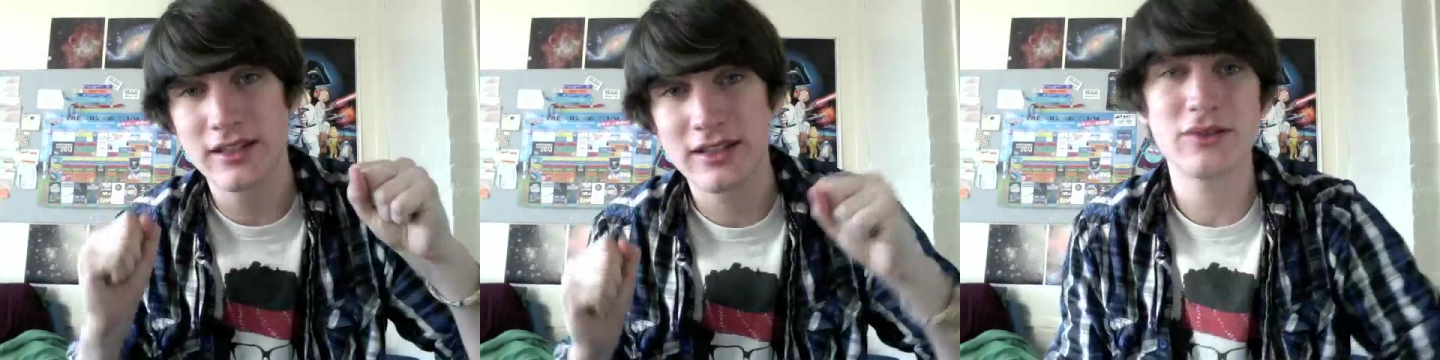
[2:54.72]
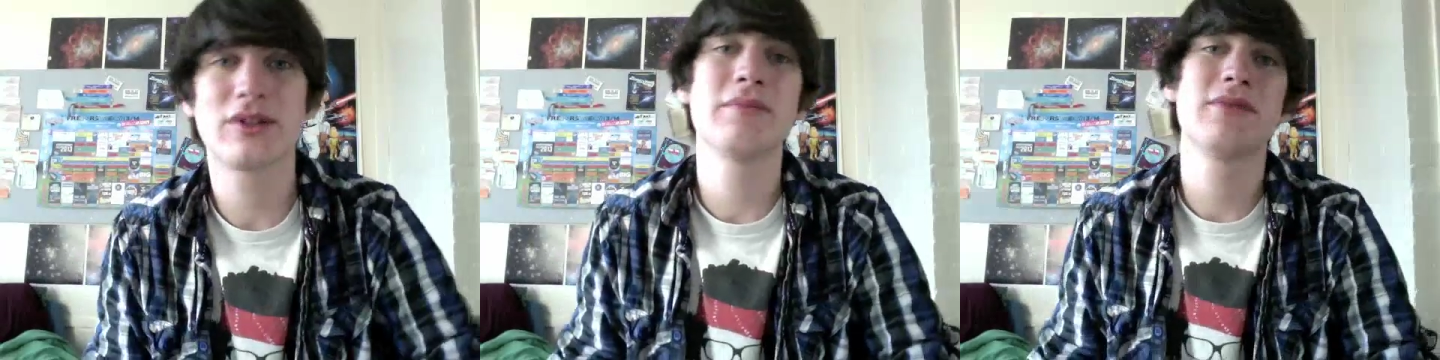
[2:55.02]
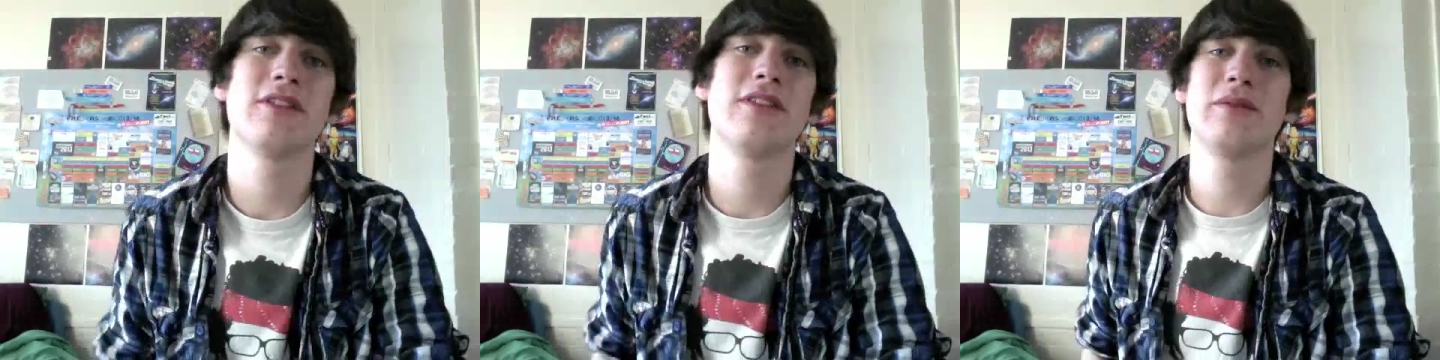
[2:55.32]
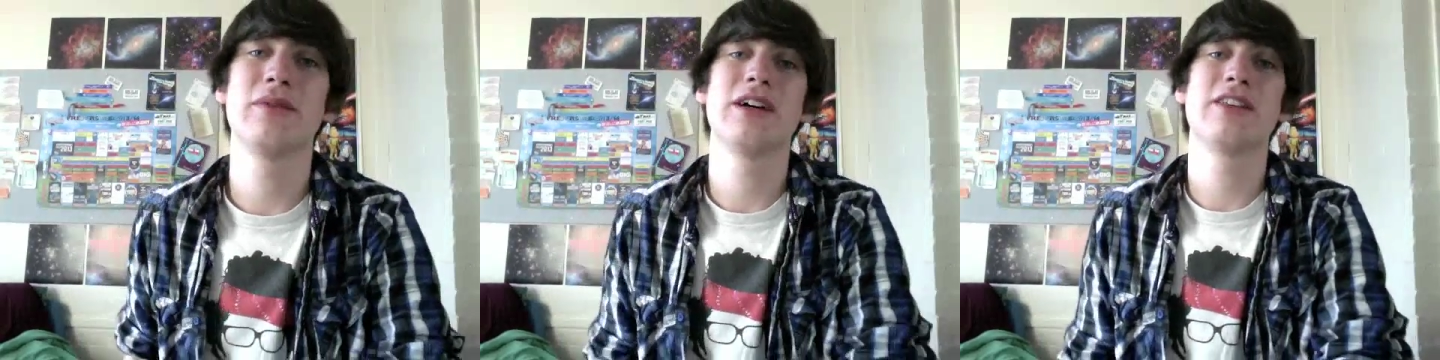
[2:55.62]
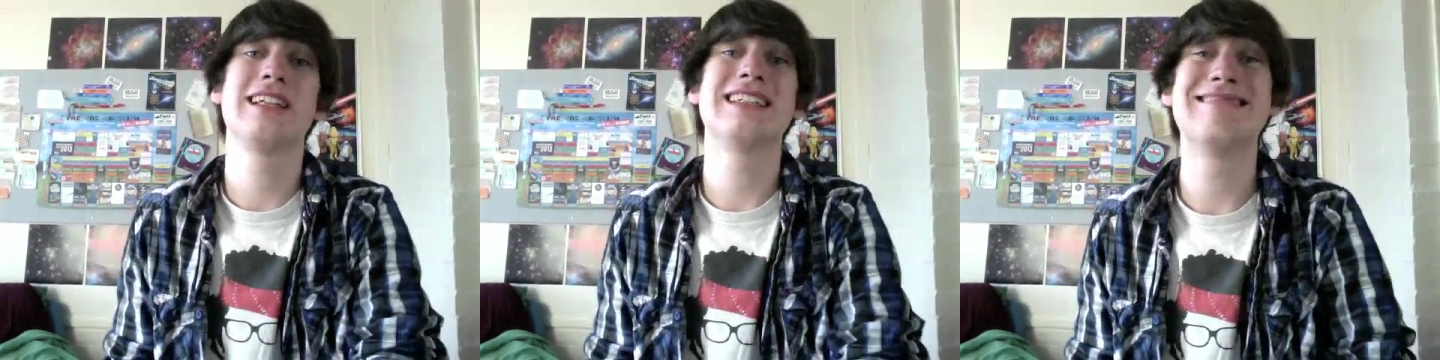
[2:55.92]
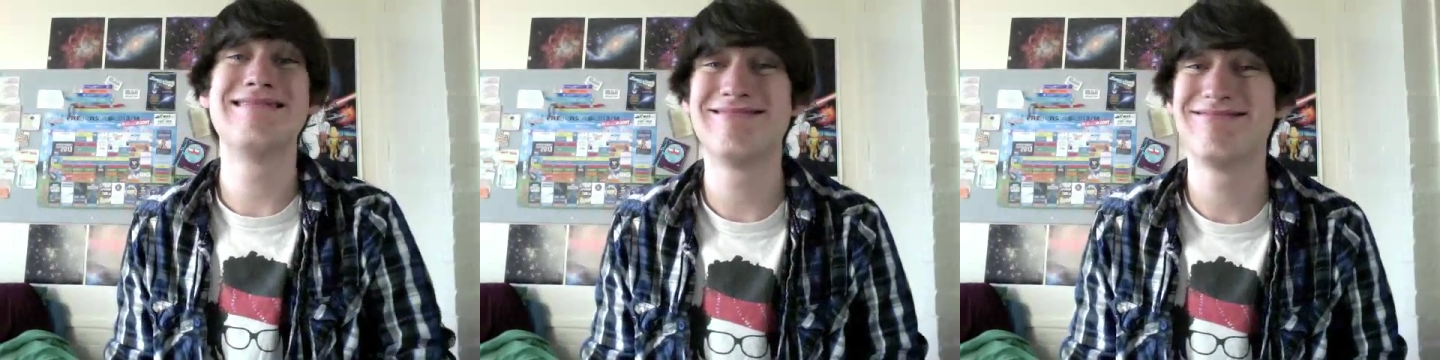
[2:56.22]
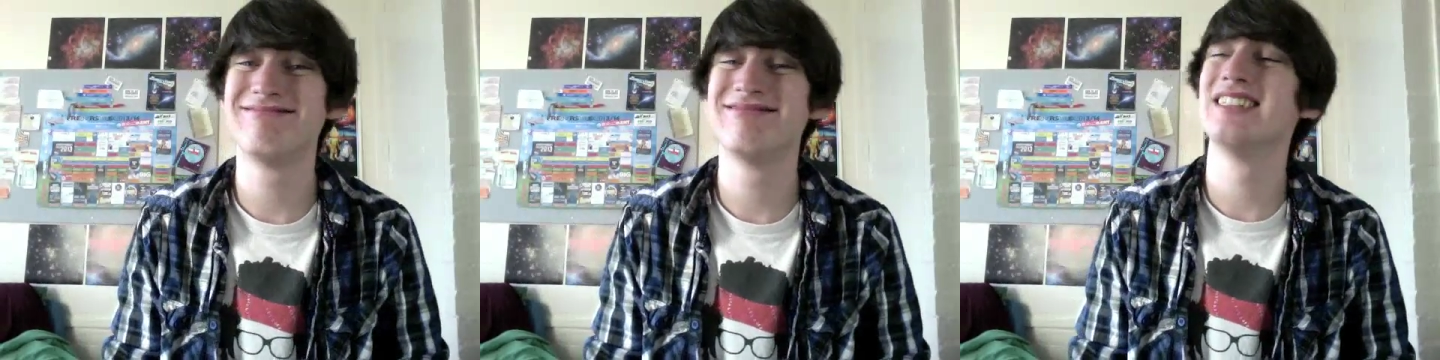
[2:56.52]
still comes to the thing where I think,
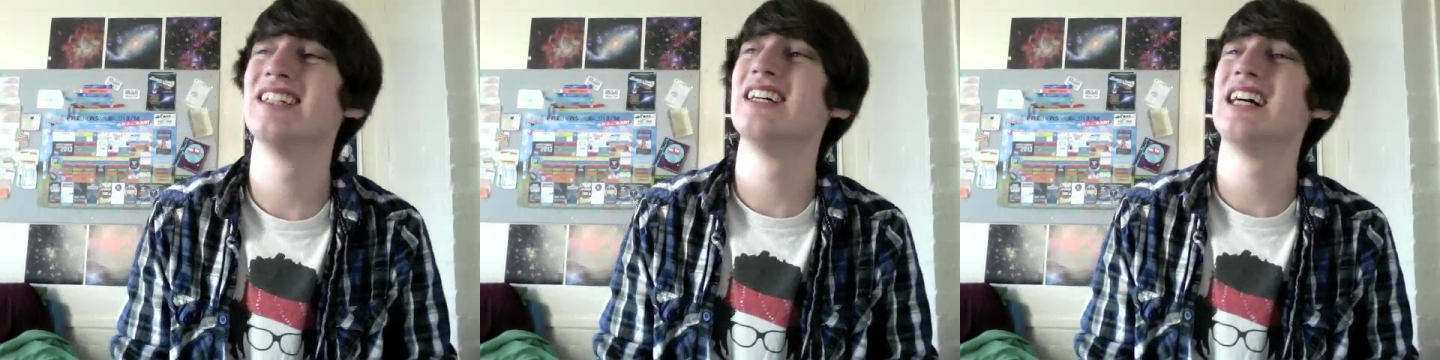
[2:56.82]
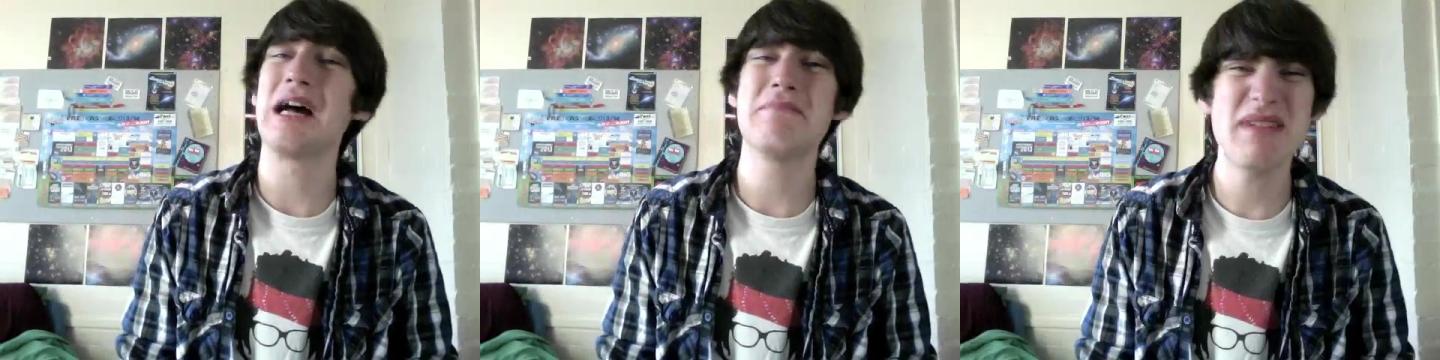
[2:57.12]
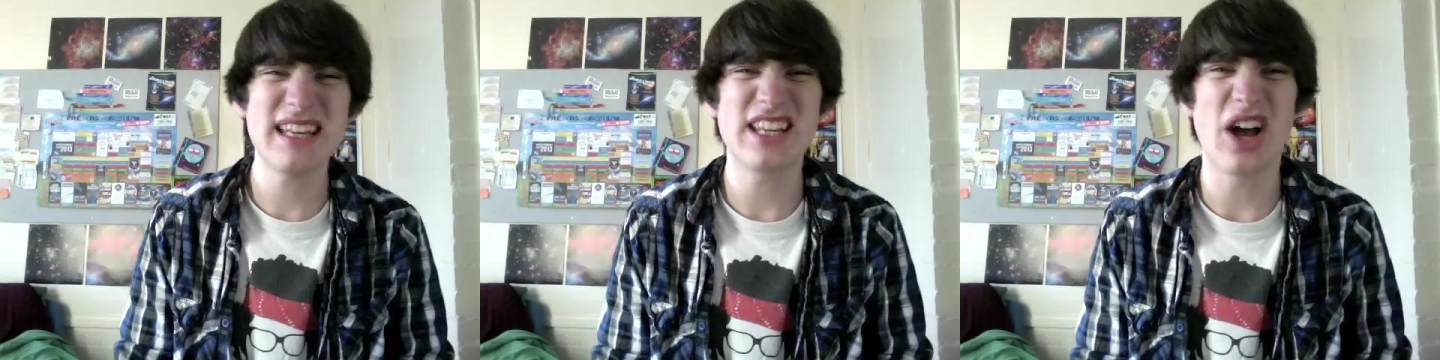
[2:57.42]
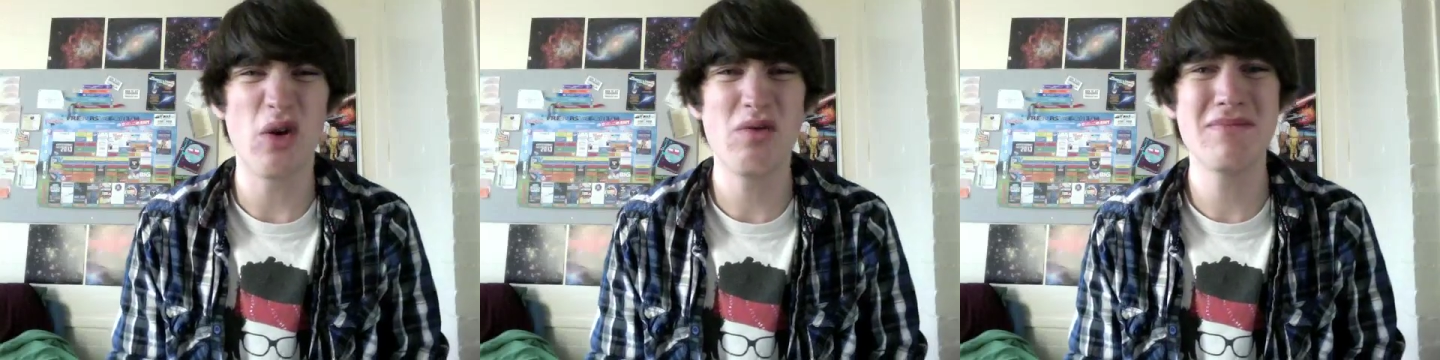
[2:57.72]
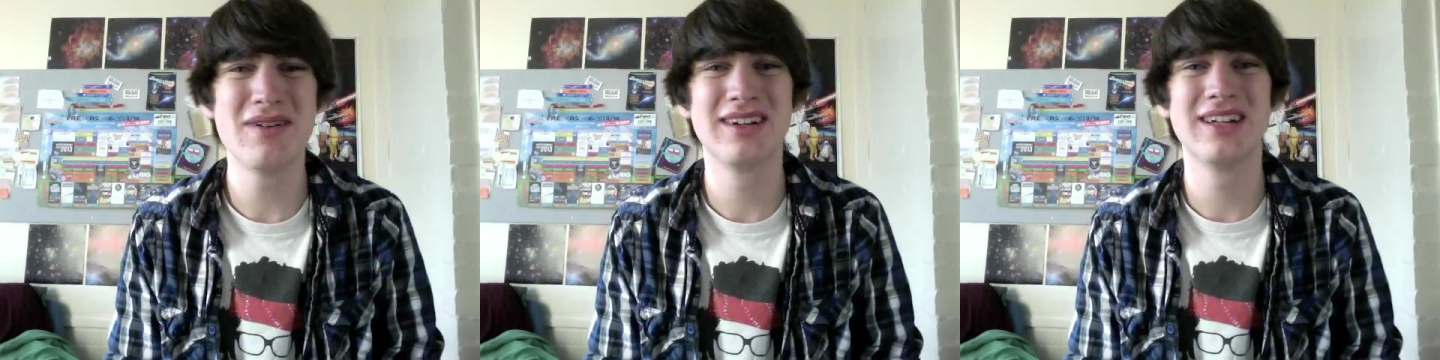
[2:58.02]
I miss home.